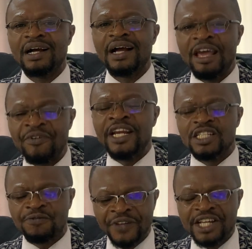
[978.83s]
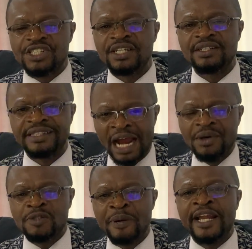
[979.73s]
even his finishing now
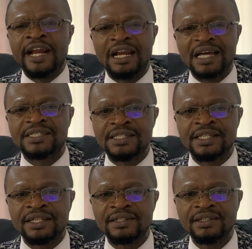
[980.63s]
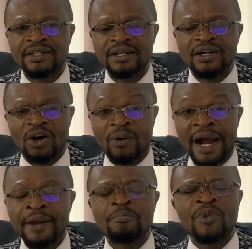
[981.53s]
is better than last season. All
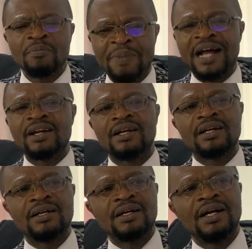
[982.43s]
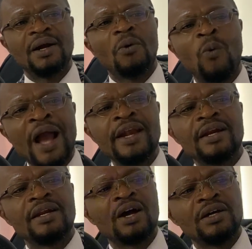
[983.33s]
right? But when
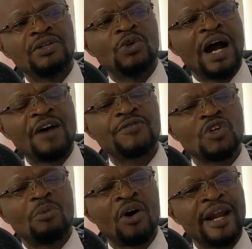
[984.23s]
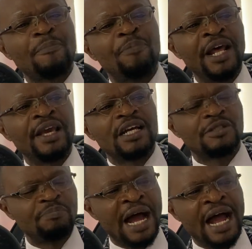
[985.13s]
you have some other
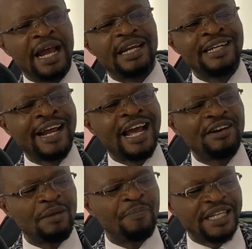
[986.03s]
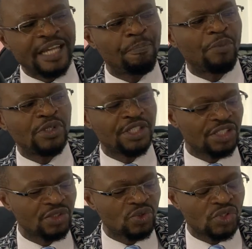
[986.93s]
players that are in a better
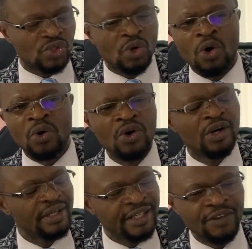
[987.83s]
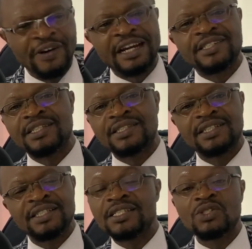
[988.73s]
position to score, give an assist.
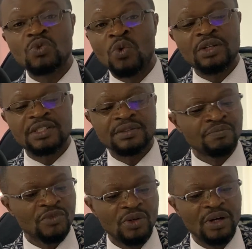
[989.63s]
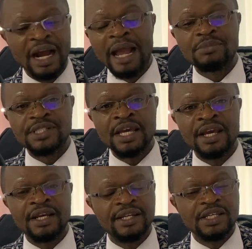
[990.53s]
This is what I am
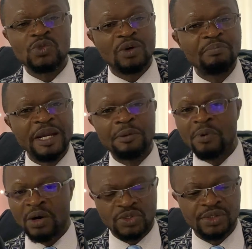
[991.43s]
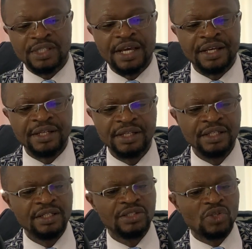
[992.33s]
saying. This is what many people are also saying.
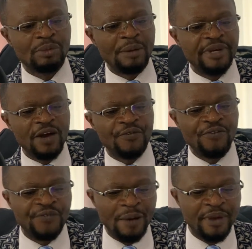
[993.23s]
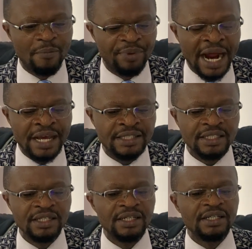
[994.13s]
So my dear friend Fabian Bright,
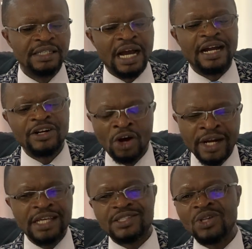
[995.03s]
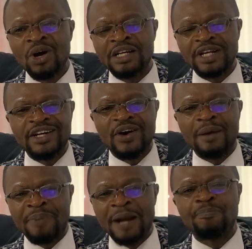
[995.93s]
yeah, Noni is not a
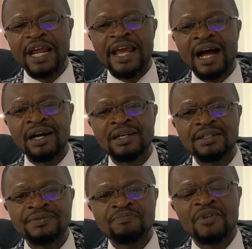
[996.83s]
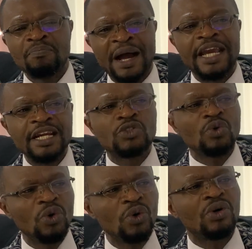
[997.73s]
bad player, but he needs to
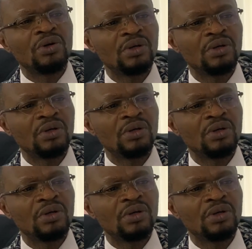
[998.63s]
look